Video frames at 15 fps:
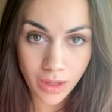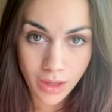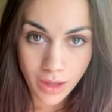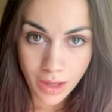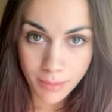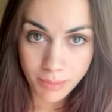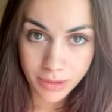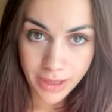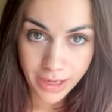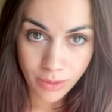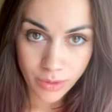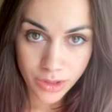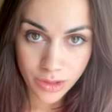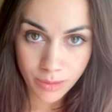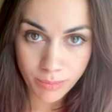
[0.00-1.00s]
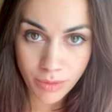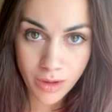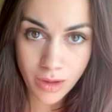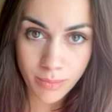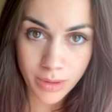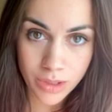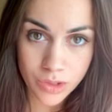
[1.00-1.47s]
apply it with your
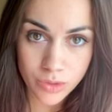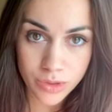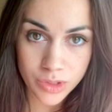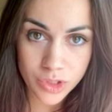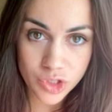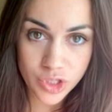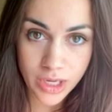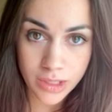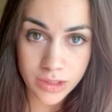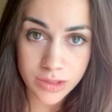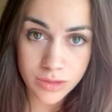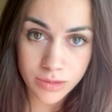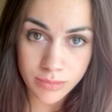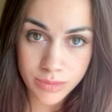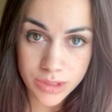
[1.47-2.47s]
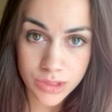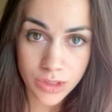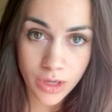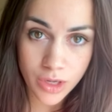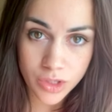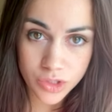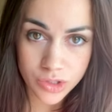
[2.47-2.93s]
palm, and do a gentle
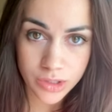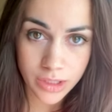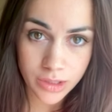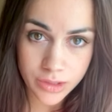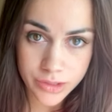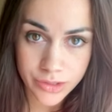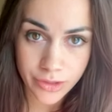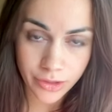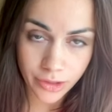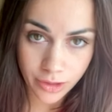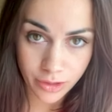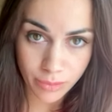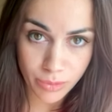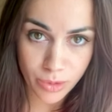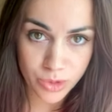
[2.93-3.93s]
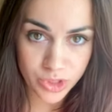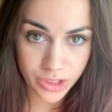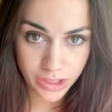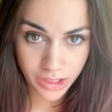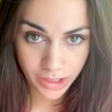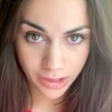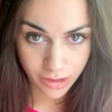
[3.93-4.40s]
massage in a circular motion
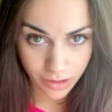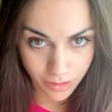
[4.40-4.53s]
here.